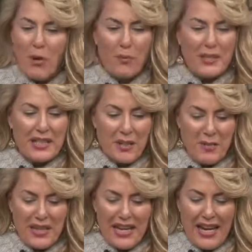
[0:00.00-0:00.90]
home and see
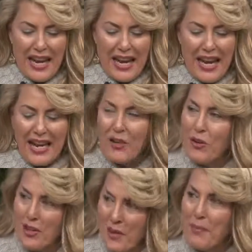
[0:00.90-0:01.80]
what they had,
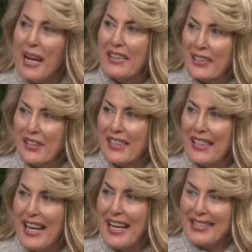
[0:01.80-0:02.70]
or come back to the
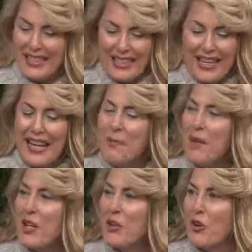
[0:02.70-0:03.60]
class and
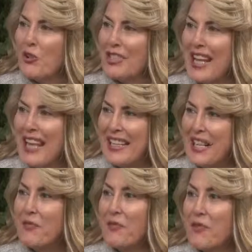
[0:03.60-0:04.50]
make your own salad
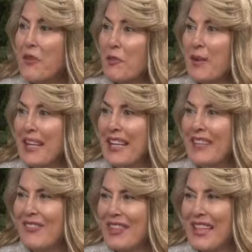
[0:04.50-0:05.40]
and everybody
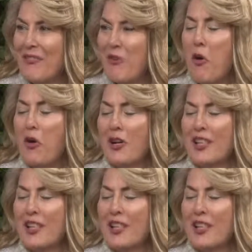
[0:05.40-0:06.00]
eat what they foraged.